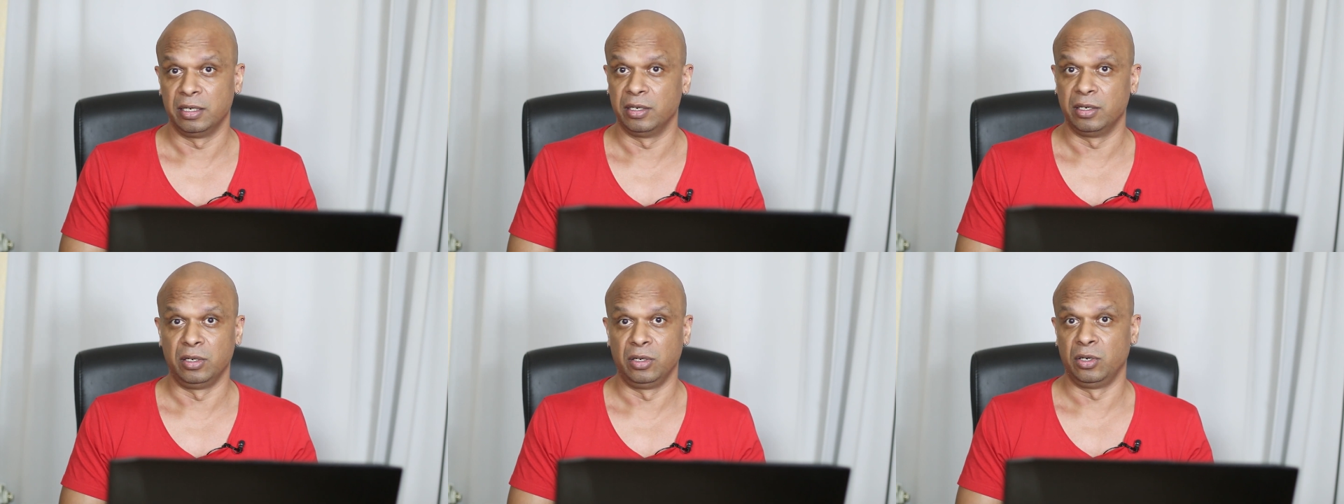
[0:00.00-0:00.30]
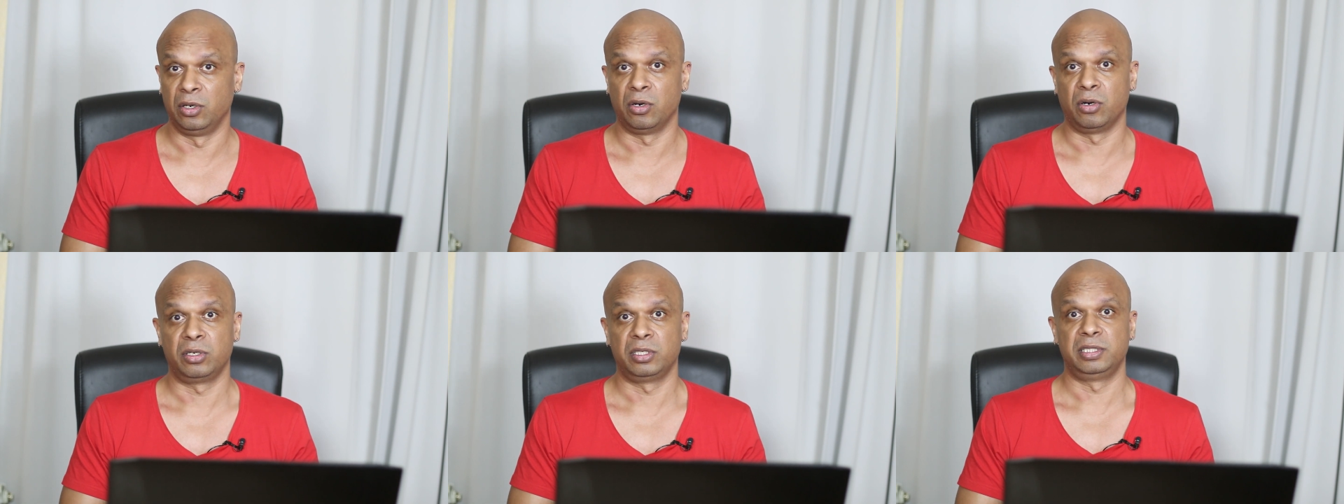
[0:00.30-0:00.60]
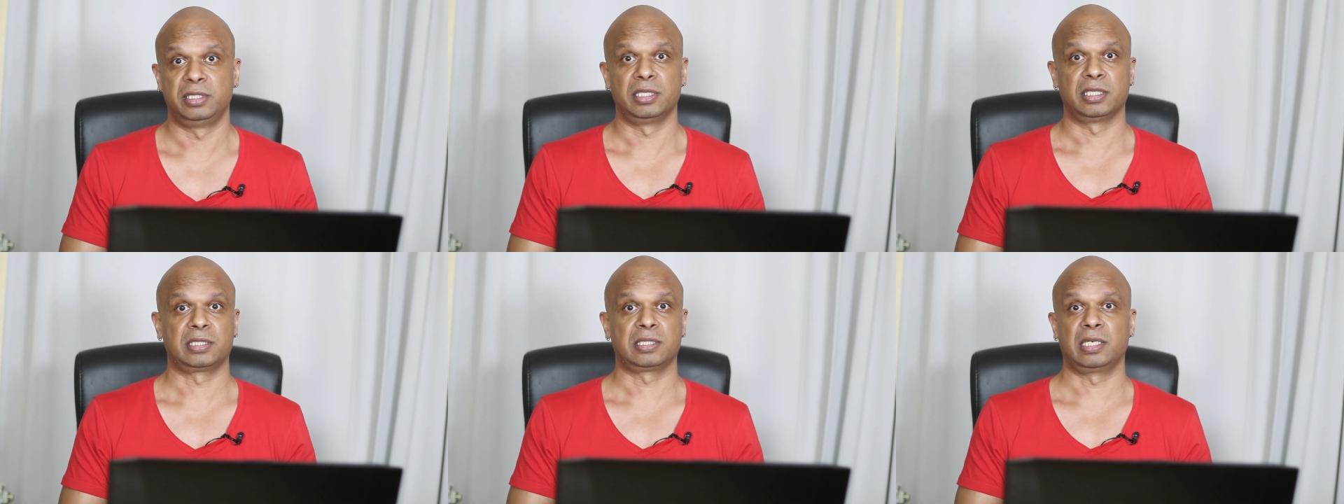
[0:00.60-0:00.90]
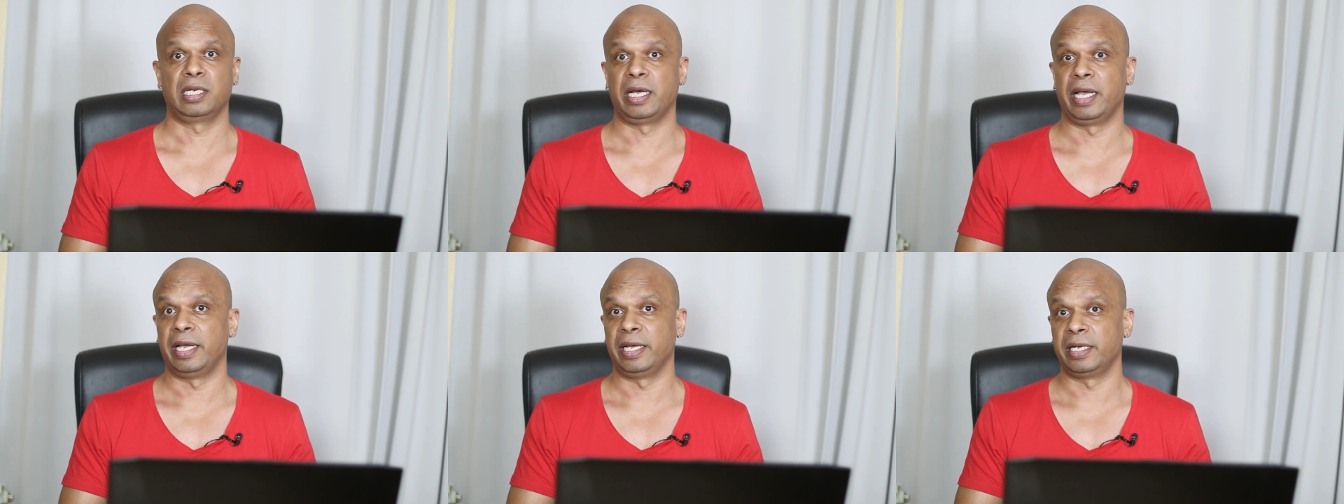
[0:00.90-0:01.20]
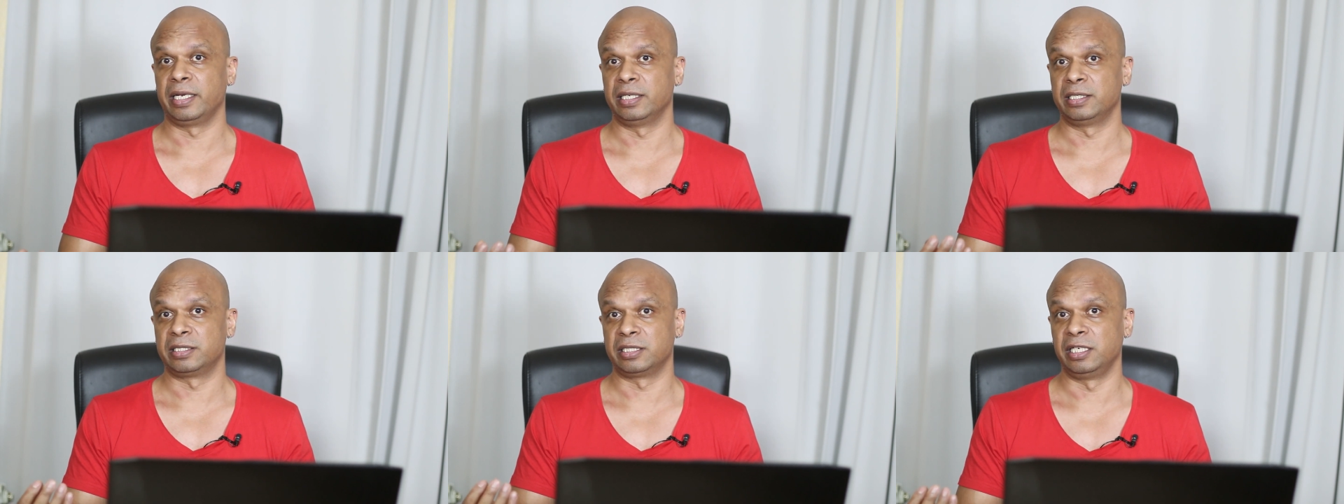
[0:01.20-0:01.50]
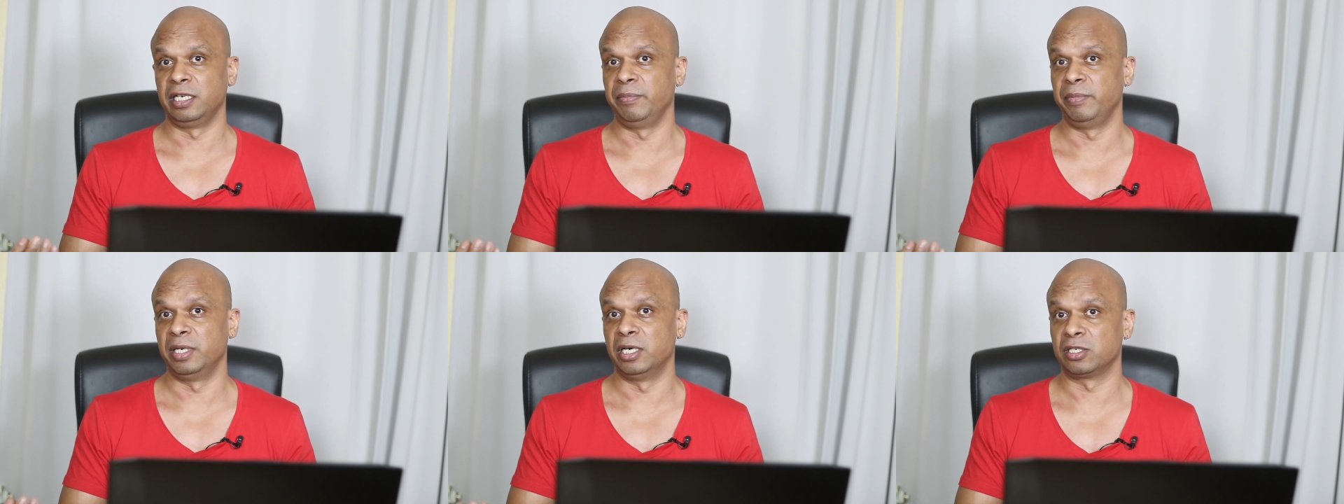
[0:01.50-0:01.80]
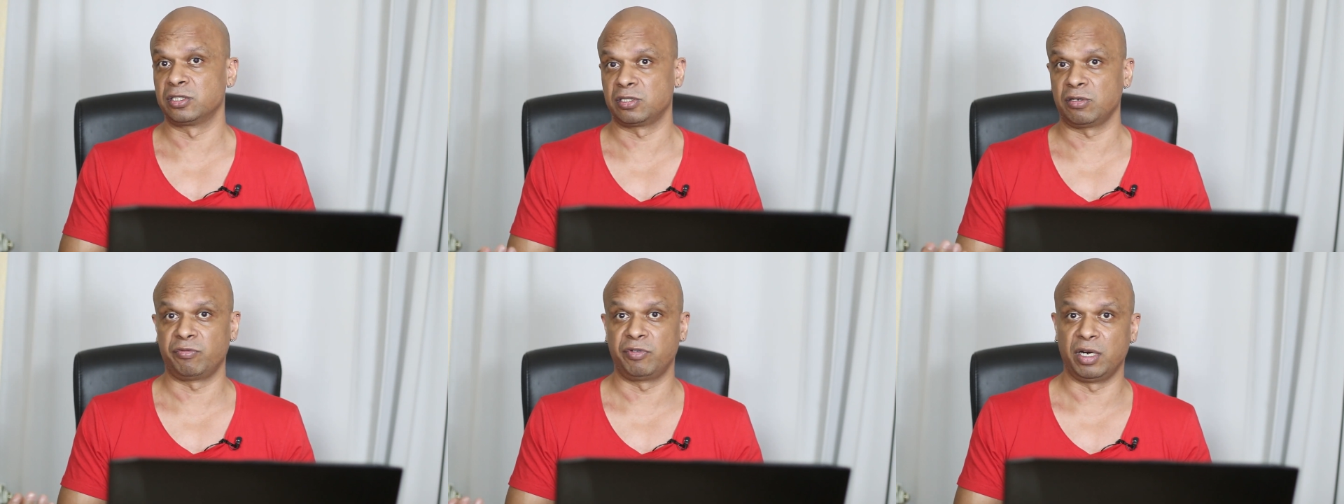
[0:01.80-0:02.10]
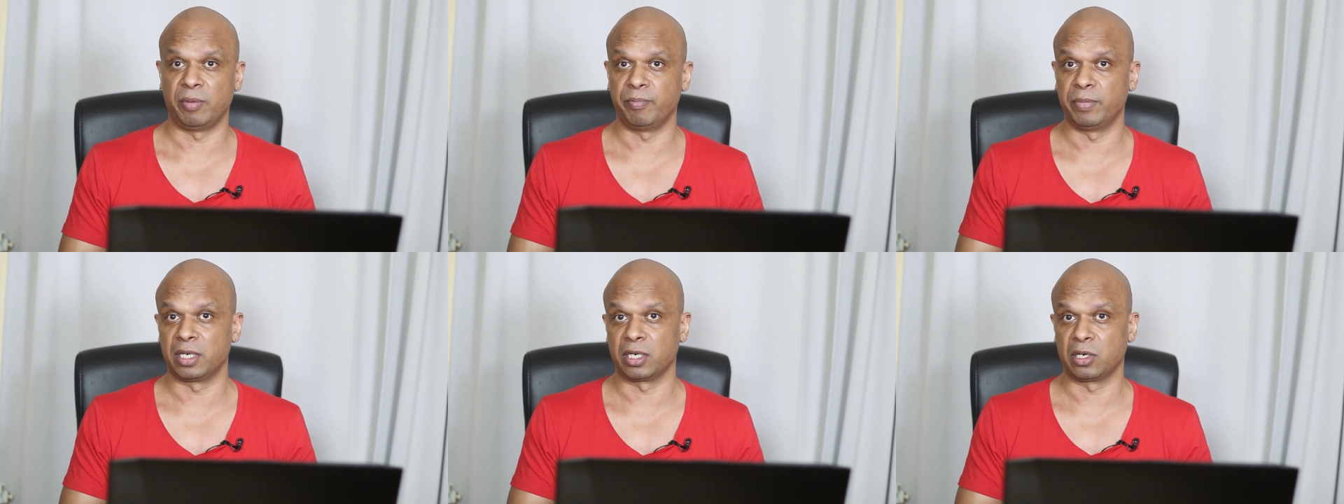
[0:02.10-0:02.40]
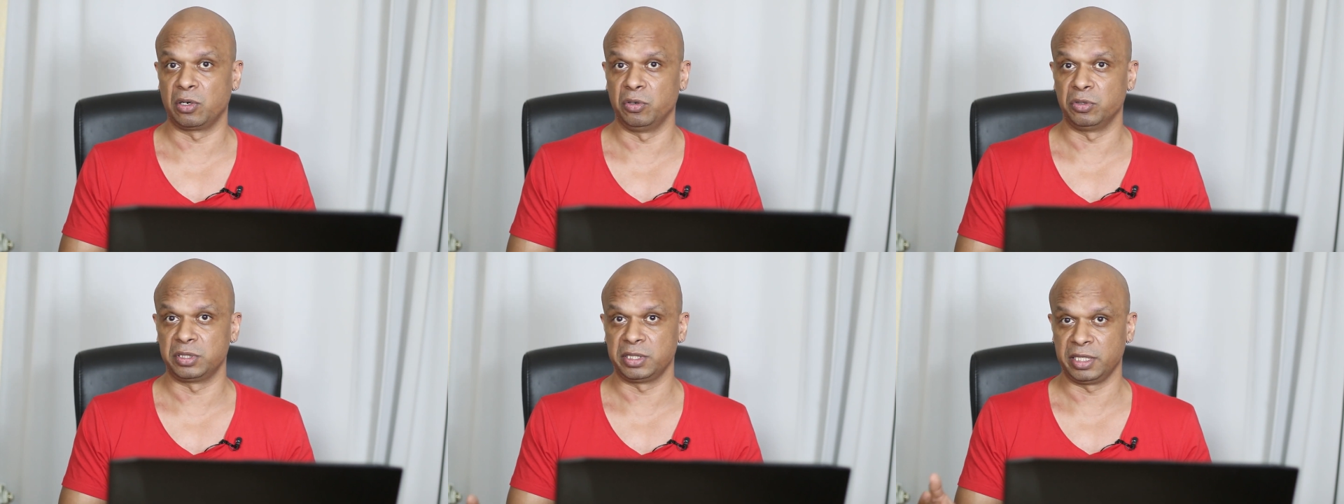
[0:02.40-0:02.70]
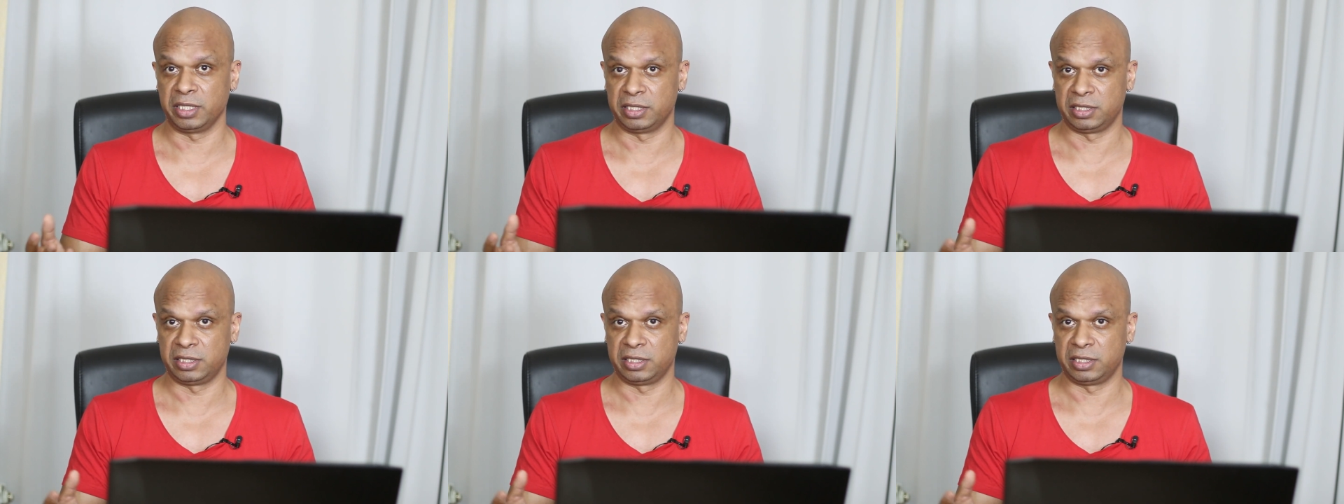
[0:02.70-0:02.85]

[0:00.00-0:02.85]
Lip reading: not just like a 3 minutes of number closing,